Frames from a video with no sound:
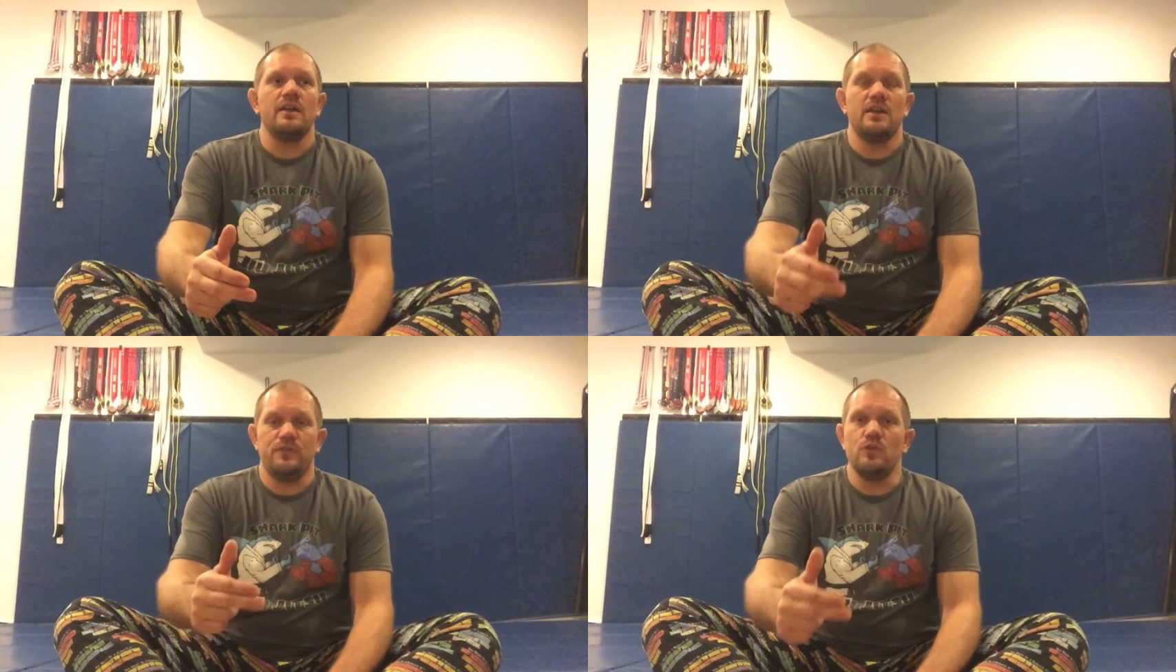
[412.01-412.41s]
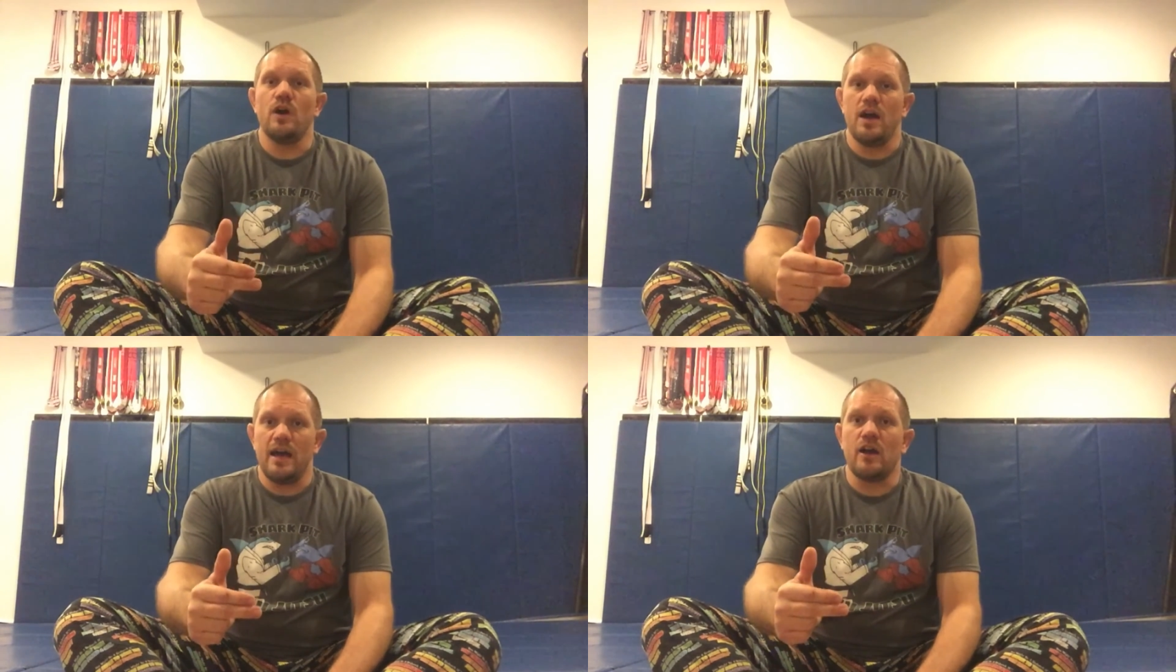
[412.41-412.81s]
if
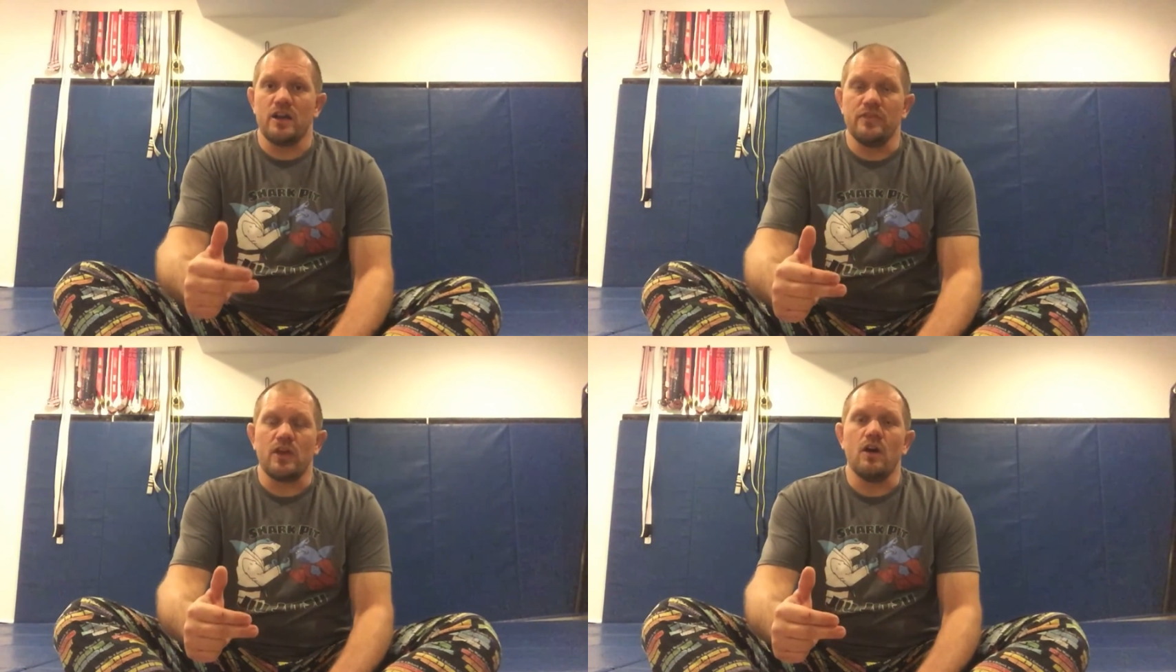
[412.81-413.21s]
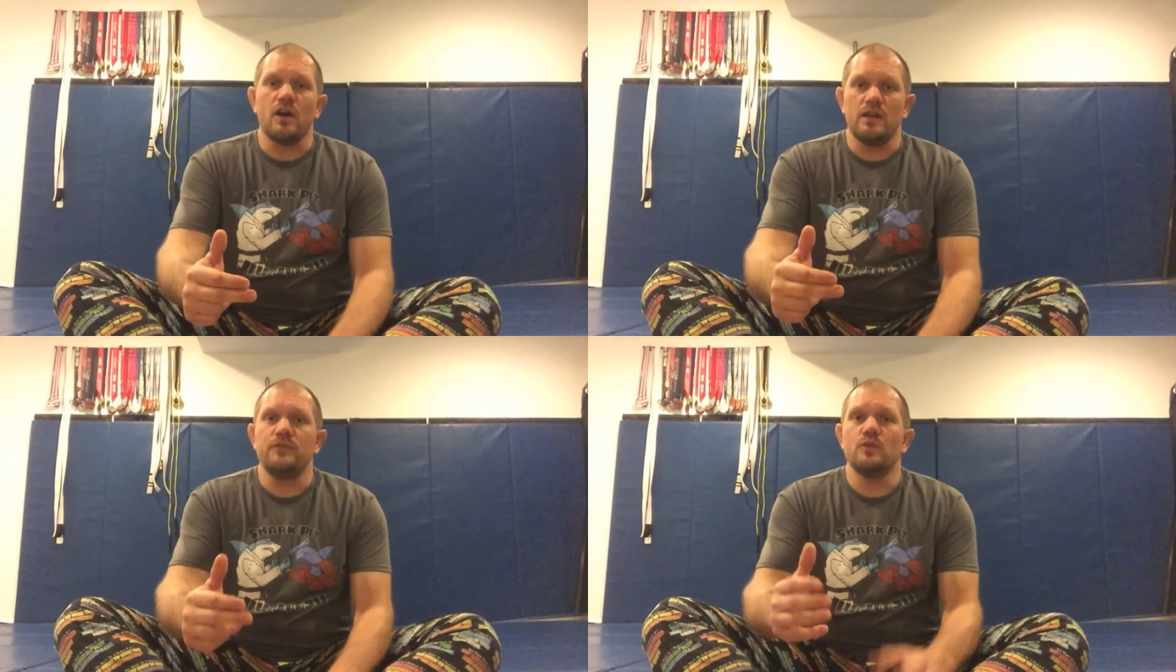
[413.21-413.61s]
you are in the
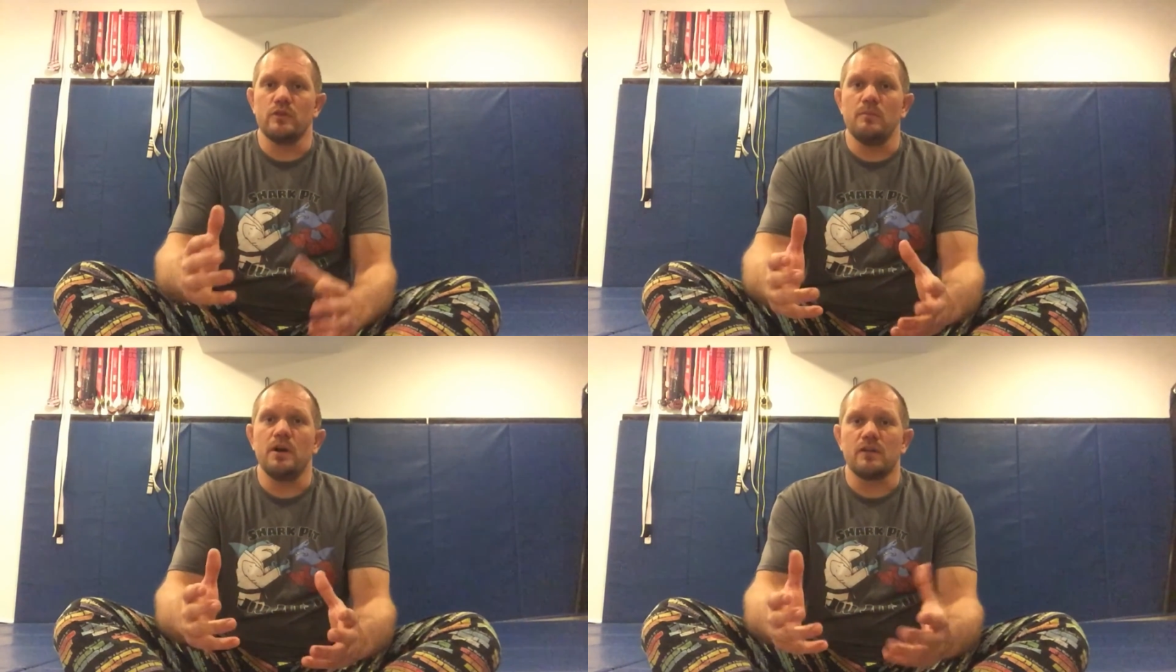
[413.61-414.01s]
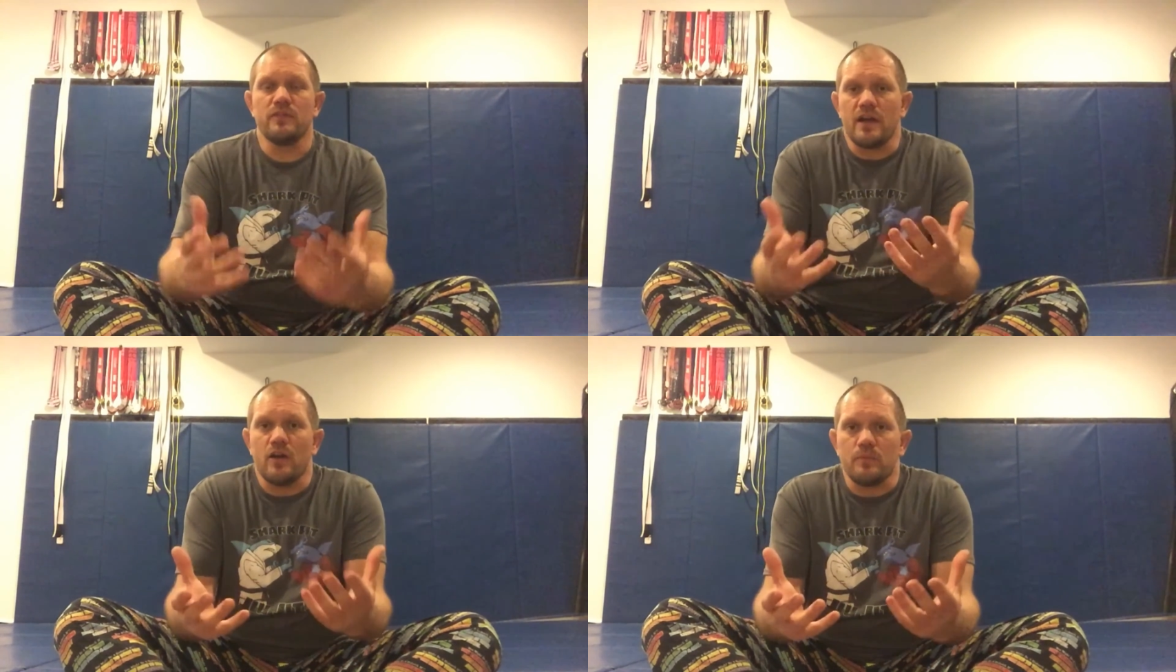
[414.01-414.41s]
guard, if you are the
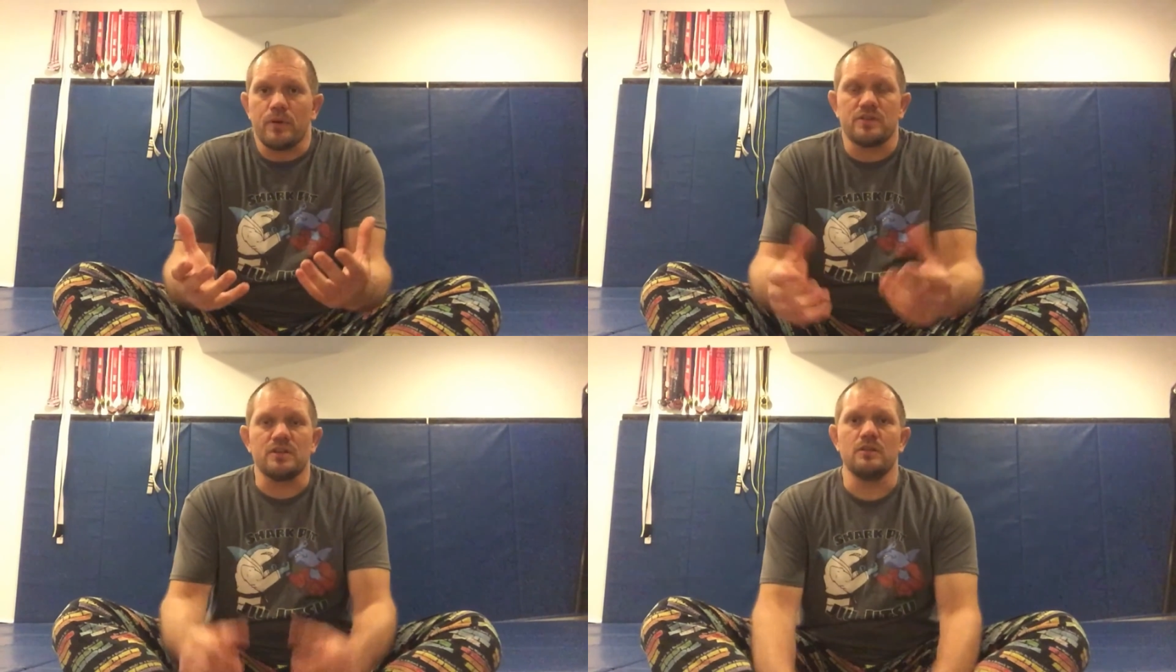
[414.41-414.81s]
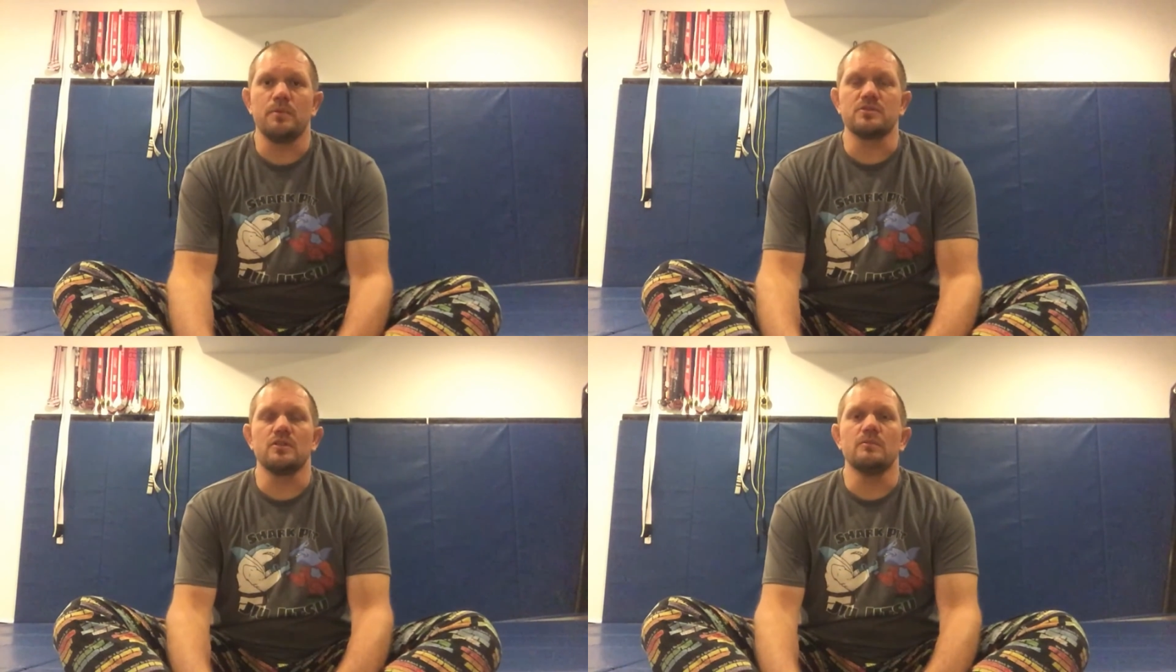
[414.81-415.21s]
butterfly guard person, the
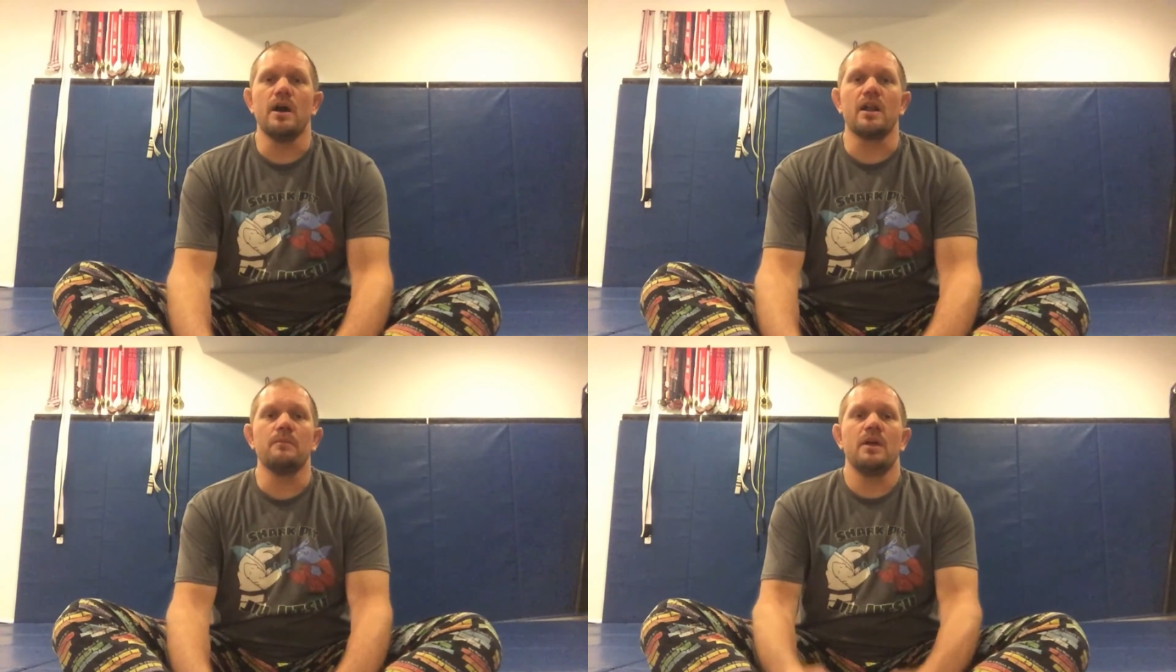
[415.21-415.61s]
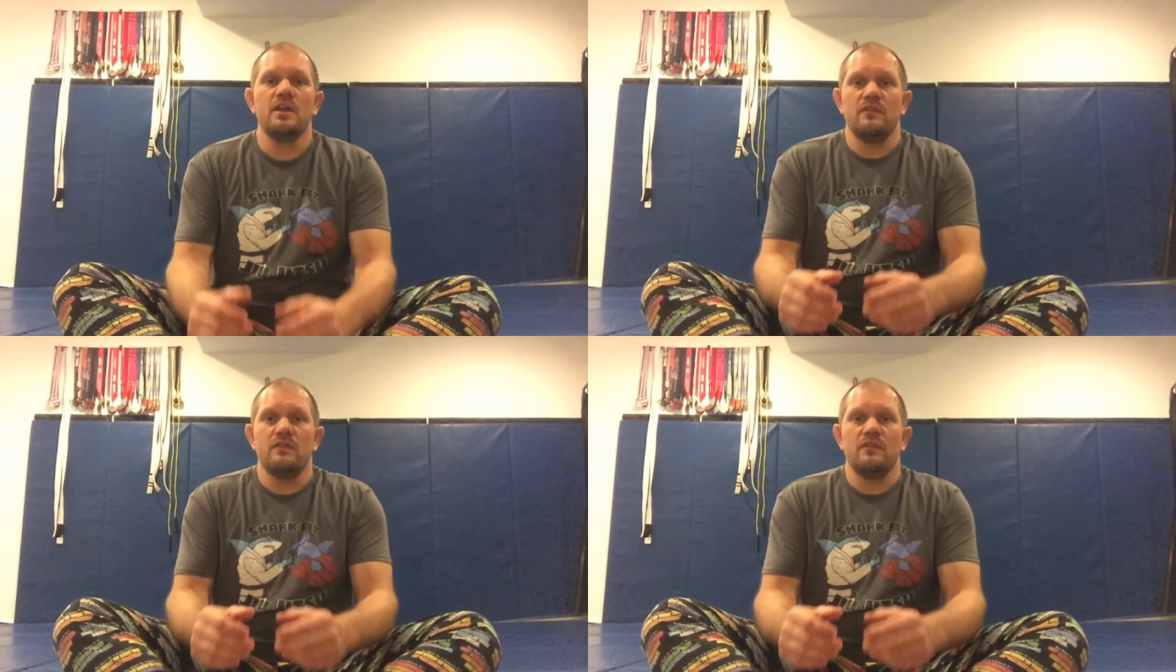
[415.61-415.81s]
person on the bottom.